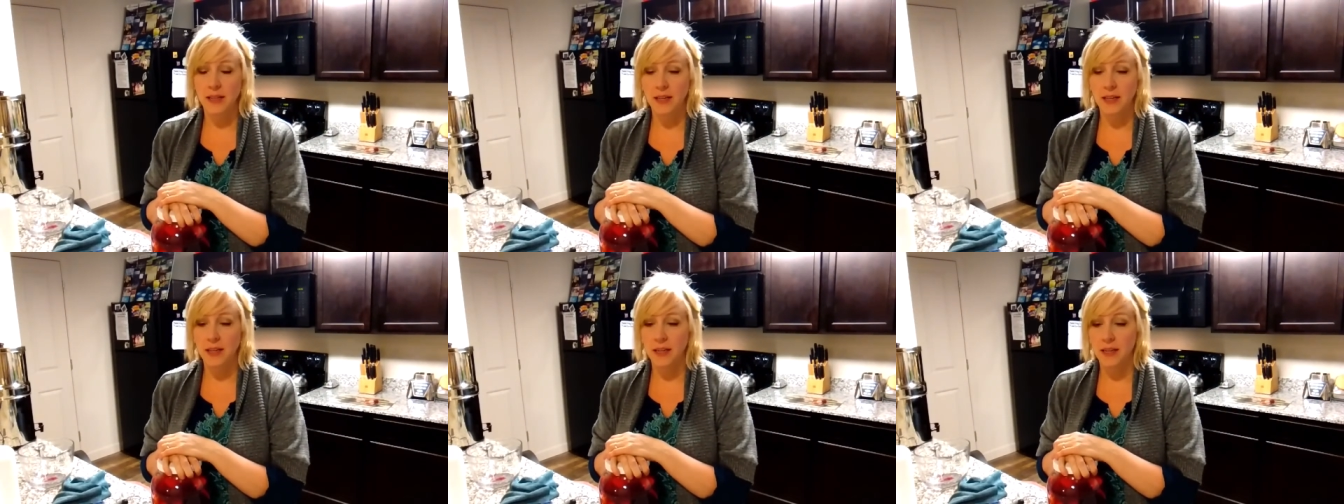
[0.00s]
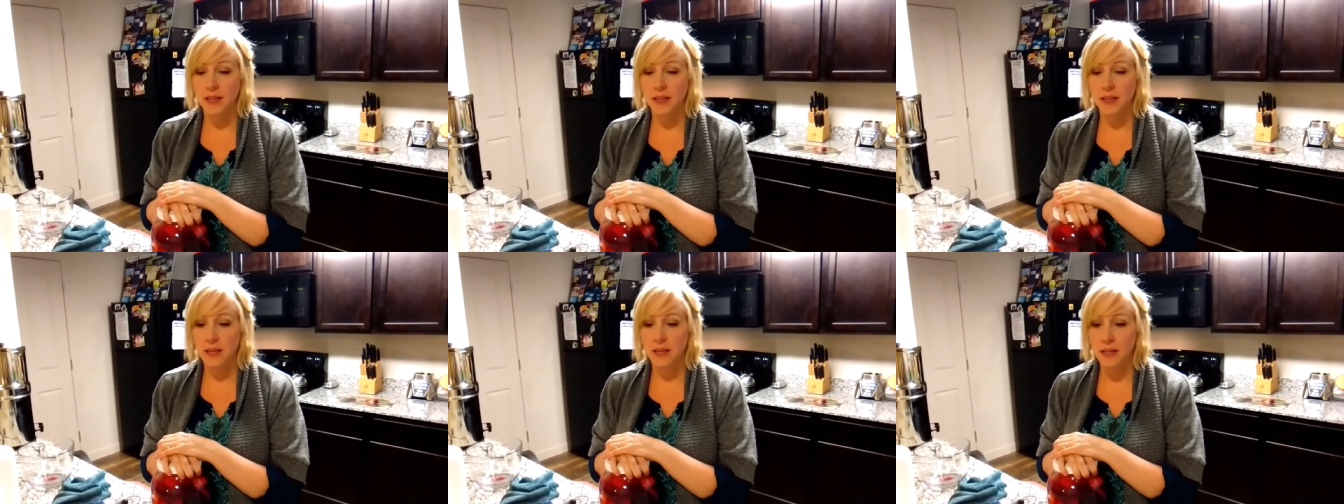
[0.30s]

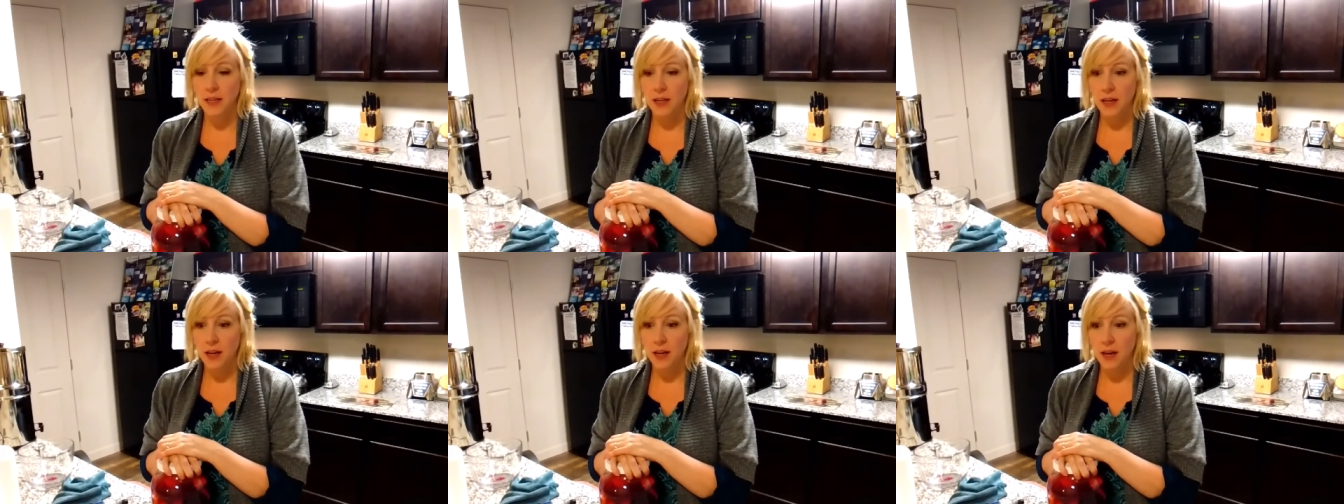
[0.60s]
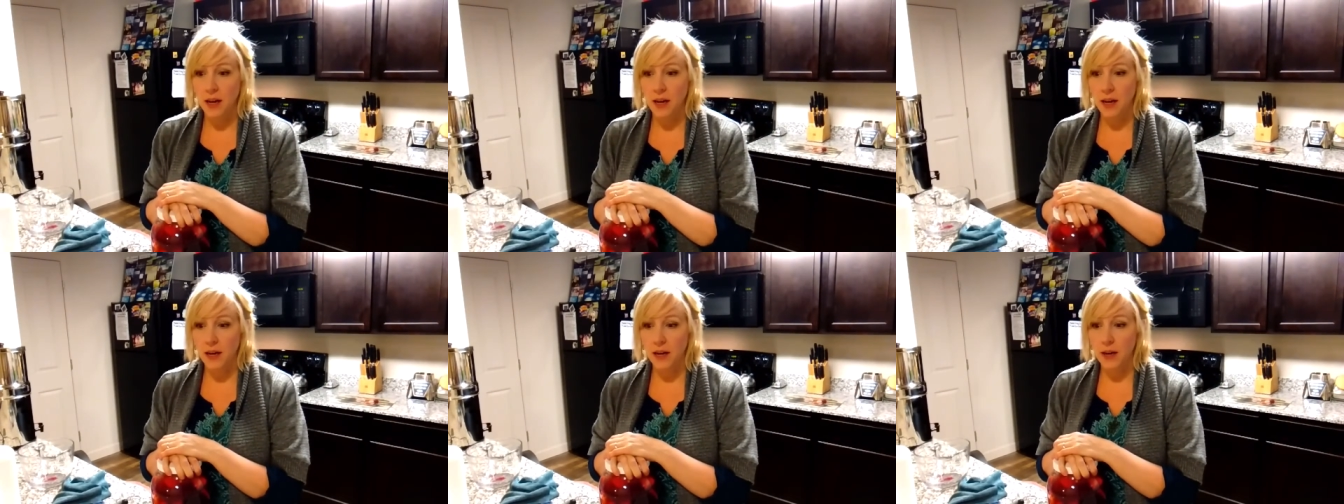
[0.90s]
then
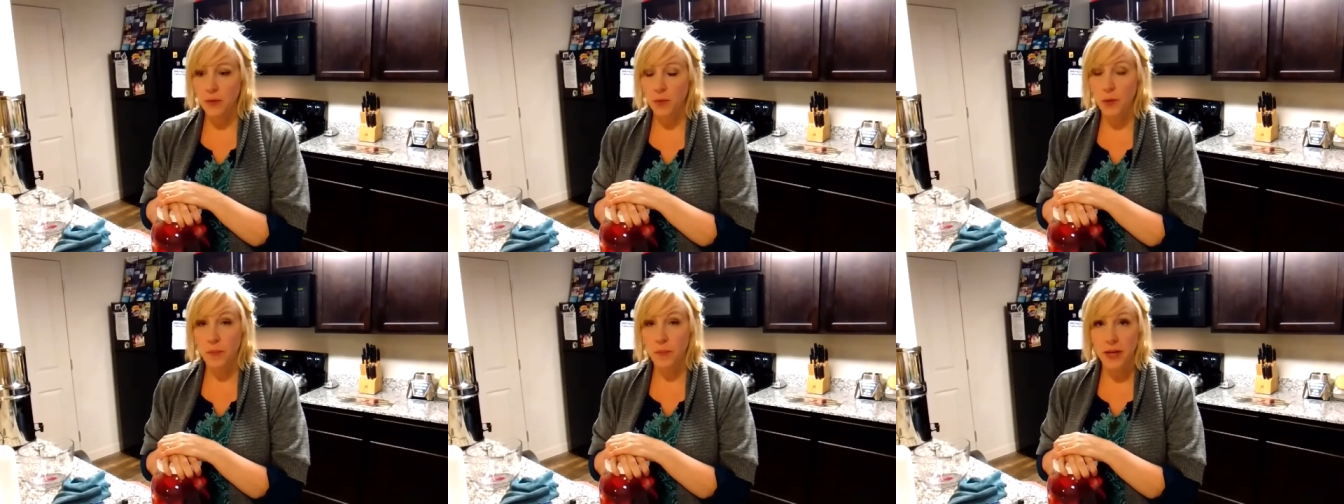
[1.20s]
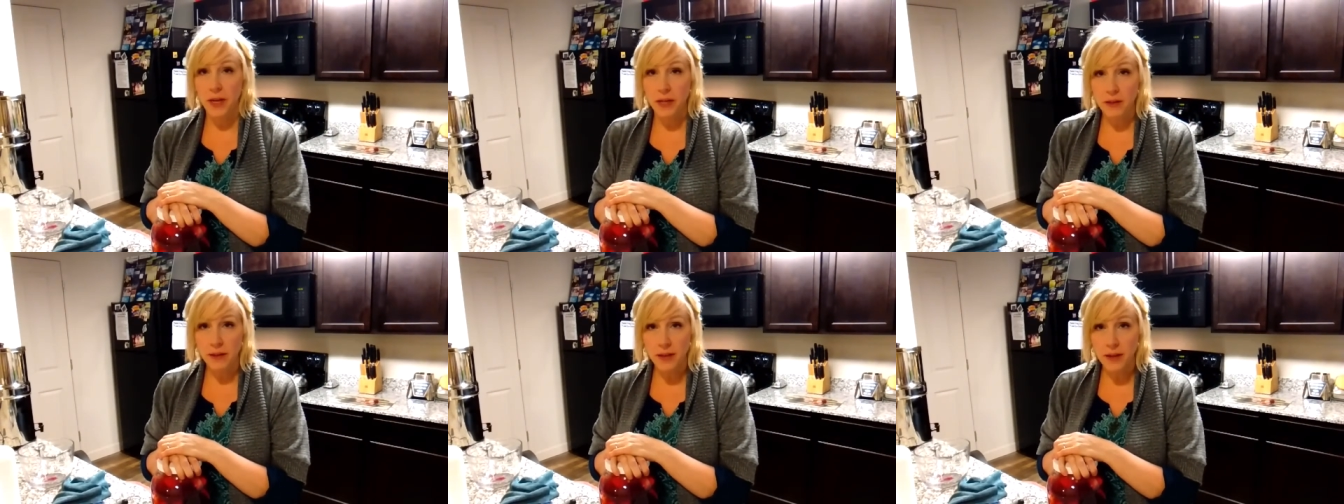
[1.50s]
I will
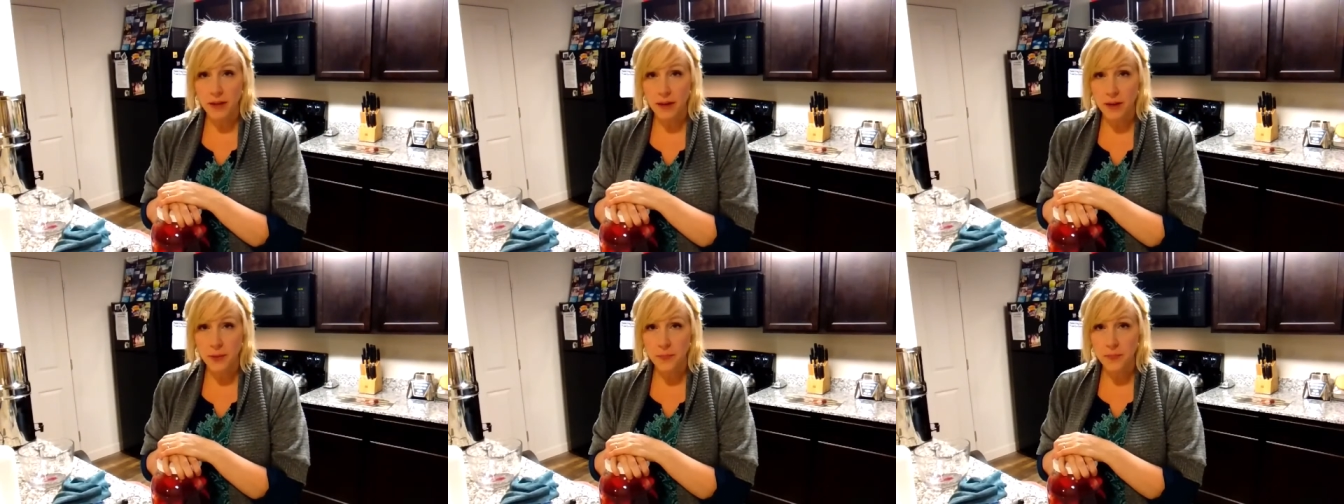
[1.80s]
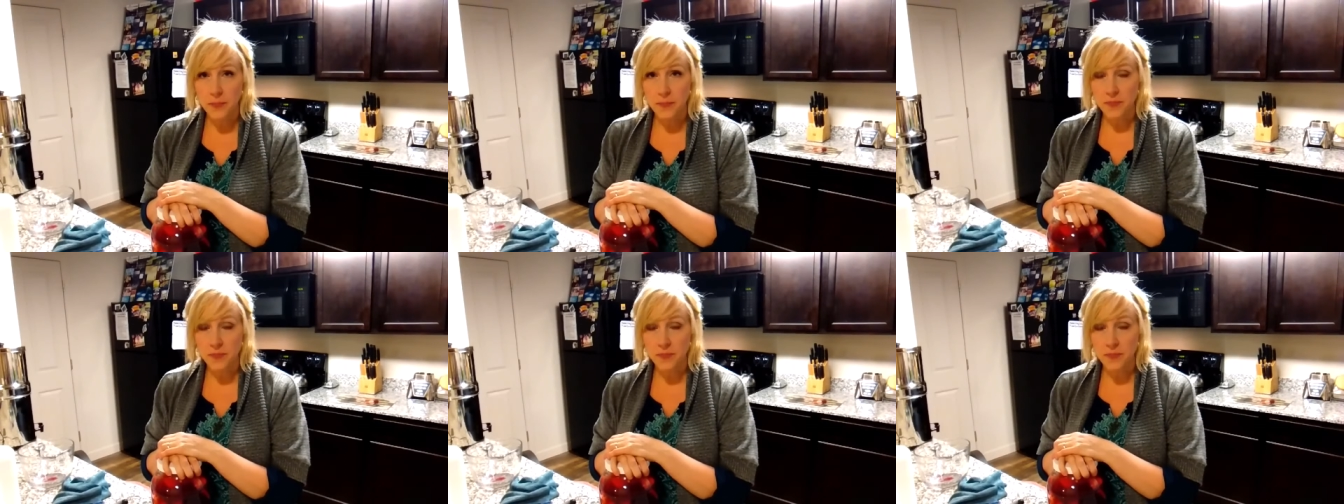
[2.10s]
bottle it up.